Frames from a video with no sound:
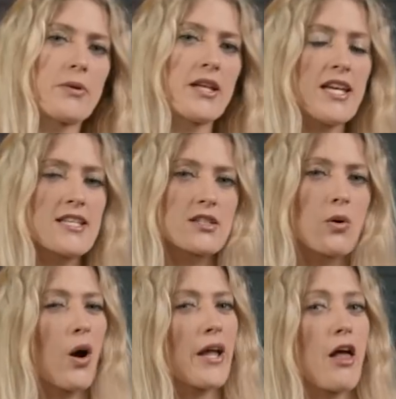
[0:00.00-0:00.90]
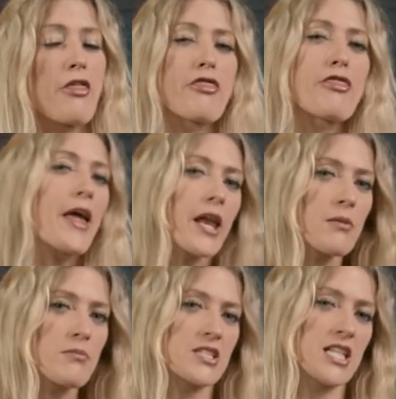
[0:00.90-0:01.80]
but it is quite a
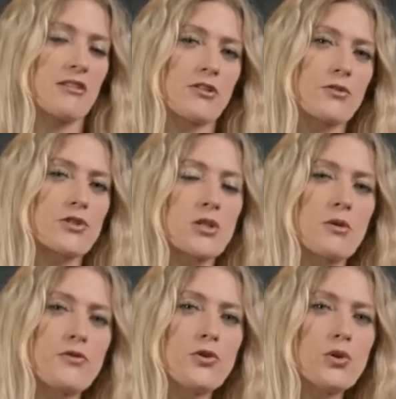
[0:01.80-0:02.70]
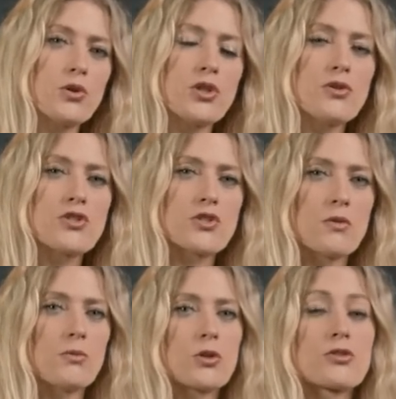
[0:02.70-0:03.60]
thin material. So if you're used to
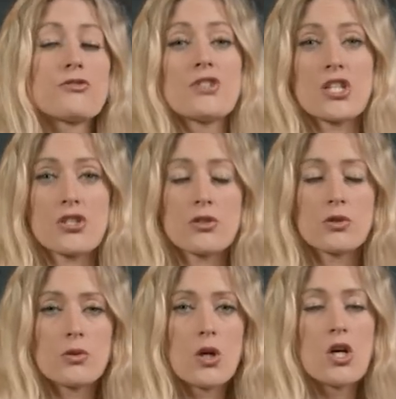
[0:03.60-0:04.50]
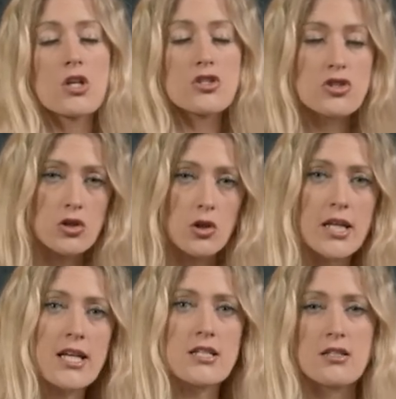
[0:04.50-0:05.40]
a more traditional,
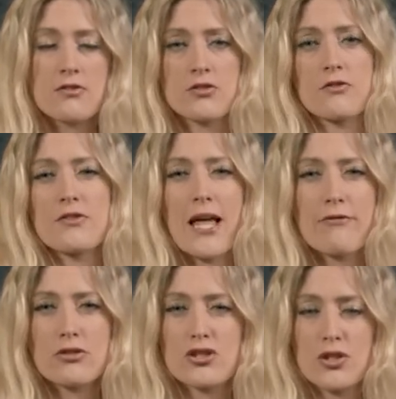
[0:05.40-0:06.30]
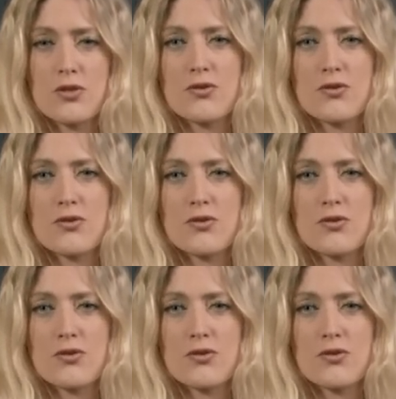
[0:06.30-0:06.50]
solid, sort of level two